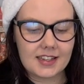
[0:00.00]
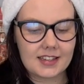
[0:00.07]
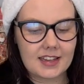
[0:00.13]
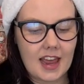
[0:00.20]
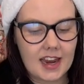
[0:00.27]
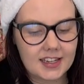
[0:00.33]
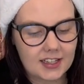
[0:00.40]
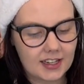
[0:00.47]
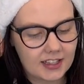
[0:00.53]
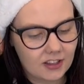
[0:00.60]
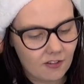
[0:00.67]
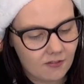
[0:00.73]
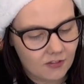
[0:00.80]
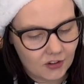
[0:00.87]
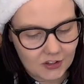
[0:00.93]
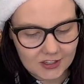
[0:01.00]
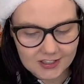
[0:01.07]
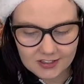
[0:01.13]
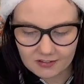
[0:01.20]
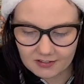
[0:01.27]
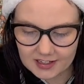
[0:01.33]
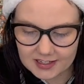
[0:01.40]
is actually the
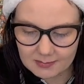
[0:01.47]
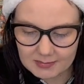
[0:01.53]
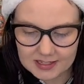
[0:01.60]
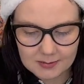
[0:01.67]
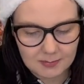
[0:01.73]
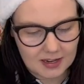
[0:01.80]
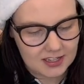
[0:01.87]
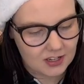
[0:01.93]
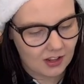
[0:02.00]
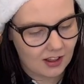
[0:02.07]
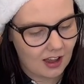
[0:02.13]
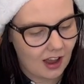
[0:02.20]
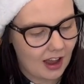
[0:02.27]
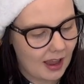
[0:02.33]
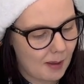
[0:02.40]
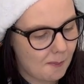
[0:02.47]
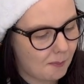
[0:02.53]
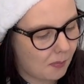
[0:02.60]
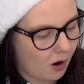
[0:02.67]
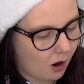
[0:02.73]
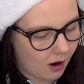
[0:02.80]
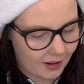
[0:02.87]
first Christmas puzzle I
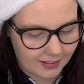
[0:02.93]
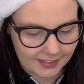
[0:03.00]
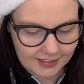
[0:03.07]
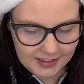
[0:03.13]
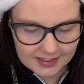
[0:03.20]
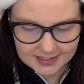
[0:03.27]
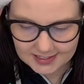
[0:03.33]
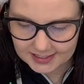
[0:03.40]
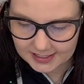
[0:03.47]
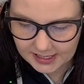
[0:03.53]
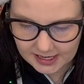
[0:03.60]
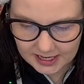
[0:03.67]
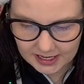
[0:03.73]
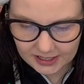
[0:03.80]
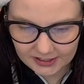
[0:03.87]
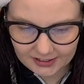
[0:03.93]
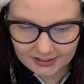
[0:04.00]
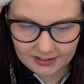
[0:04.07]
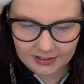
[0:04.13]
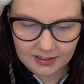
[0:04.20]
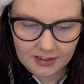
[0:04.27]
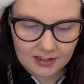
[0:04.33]
bought this
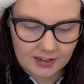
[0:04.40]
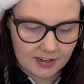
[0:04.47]
year,